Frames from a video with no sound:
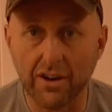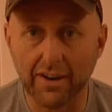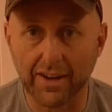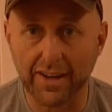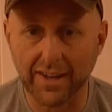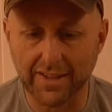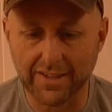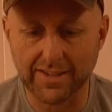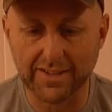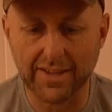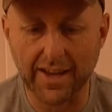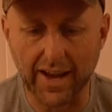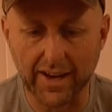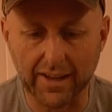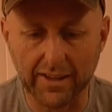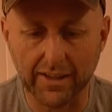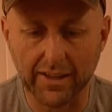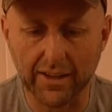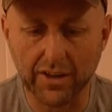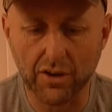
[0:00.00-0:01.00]

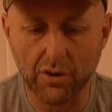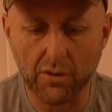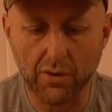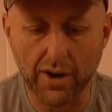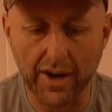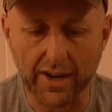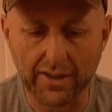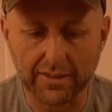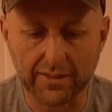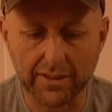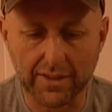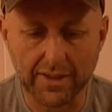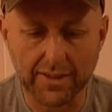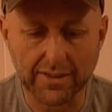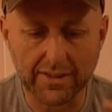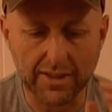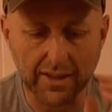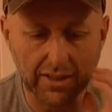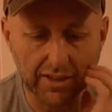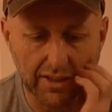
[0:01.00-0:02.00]
exactly correct.
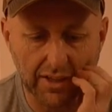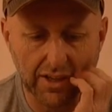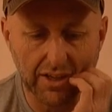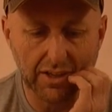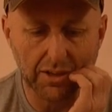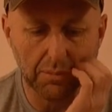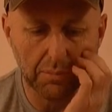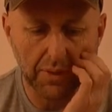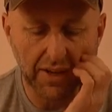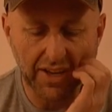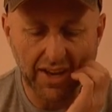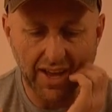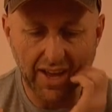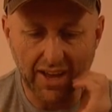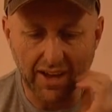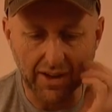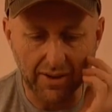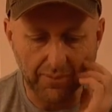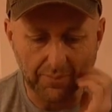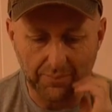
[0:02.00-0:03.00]
It's a little bit
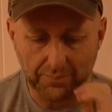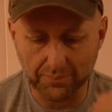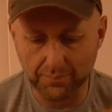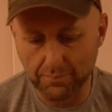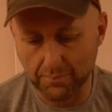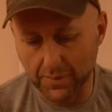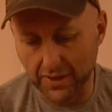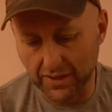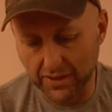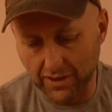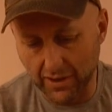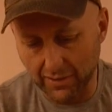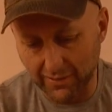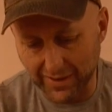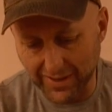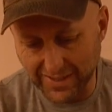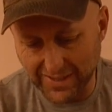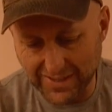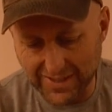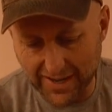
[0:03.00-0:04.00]
out, but
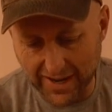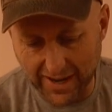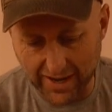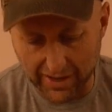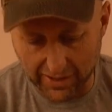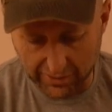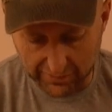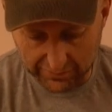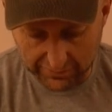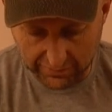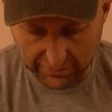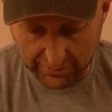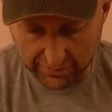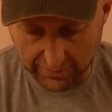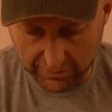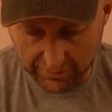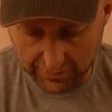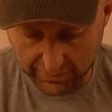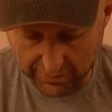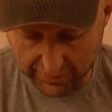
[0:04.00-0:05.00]
going down